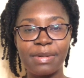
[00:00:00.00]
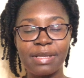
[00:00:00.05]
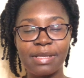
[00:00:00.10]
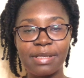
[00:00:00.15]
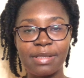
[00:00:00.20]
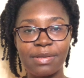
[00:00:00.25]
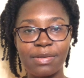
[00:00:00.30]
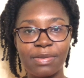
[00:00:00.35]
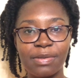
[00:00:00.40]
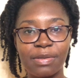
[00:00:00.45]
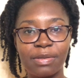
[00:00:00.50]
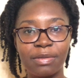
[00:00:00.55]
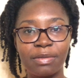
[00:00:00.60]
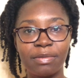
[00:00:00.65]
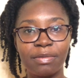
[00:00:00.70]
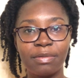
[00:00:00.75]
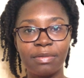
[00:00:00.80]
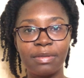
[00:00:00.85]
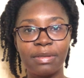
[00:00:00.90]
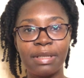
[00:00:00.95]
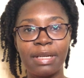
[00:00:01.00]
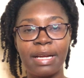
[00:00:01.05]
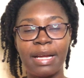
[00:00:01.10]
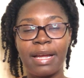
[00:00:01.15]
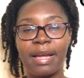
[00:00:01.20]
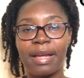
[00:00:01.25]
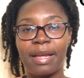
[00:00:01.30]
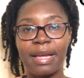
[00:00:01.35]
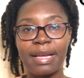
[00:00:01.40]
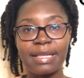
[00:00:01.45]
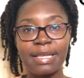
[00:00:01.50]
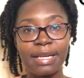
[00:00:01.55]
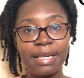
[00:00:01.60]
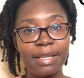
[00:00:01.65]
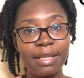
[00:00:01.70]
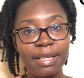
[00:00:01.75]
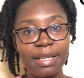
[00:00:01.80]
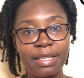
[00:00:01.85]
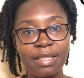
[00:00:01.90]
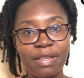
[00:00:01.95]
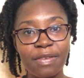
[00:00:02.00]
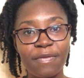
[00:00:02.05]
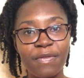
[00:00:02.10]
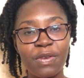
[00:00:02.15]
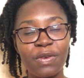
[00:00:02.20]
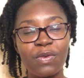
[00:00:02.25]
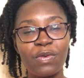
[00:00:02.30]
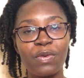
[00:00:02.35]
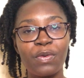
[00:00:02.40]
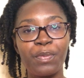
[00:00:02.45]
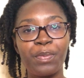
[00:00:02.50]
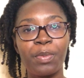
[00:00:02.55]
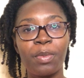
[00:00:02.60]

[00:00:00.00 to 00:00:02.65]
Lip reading: to get a little interview,